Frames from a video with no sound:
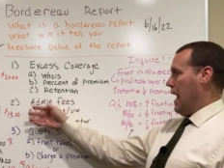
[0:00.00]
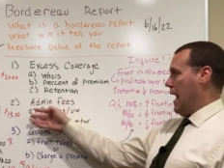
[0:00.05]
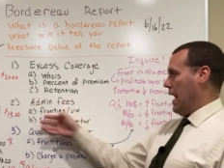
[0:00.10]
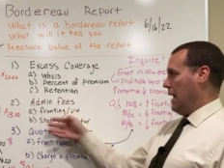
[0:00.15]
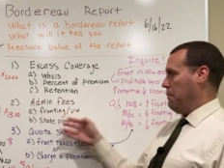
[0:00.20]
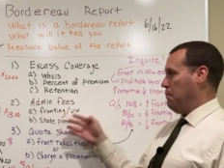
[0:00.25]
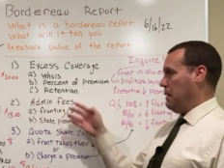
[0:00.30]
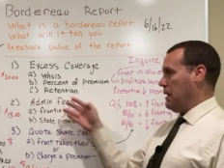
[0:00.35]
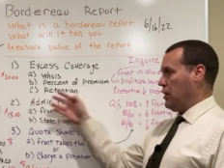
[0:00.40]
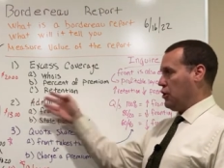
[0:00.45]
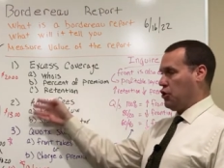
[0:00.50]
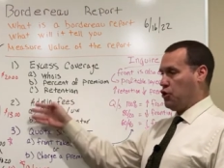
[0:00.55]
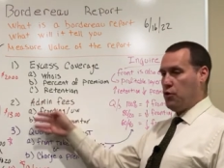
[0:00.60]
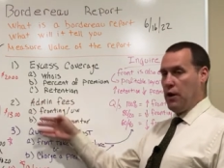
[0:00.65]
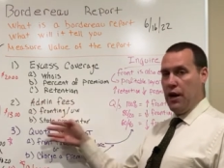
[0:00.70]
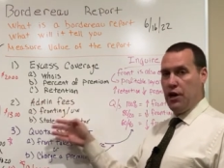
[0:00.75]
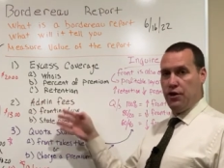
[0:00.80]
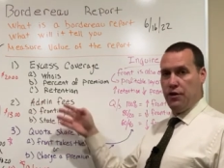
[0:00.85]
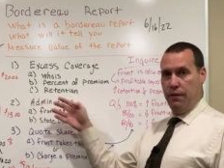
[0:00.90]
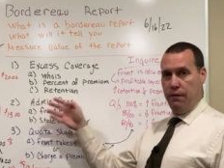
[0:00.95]

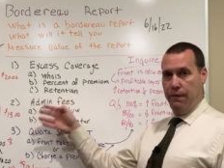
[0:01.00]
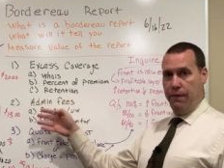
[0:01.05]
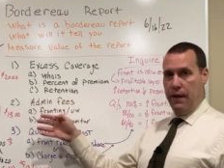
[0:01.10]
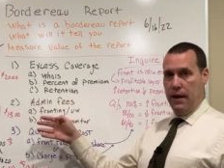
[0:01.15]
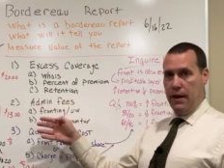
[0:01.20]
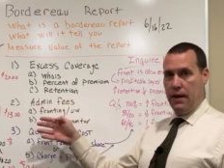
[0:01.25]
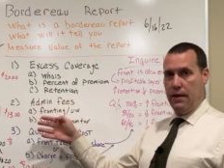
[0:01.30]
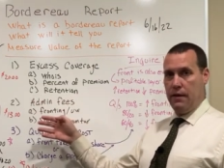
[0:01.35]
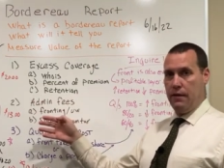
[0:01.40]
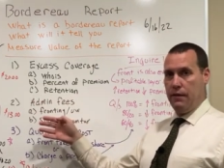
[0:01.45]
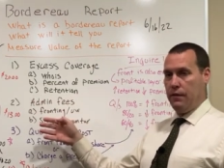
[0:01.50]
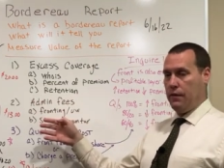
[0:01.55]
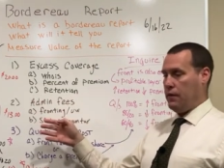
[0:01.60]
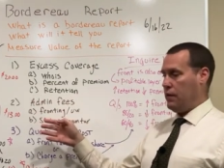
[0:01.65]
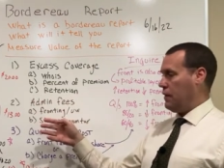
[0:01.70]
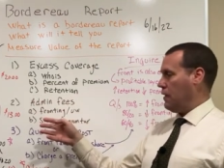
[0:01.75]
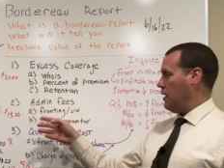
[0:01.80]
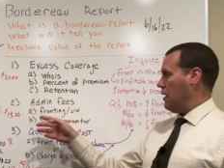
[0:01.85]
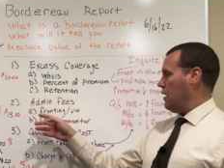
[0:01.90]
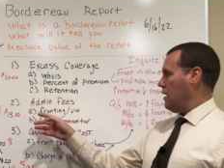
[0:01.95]
Administration
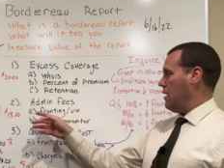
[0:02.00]
fees,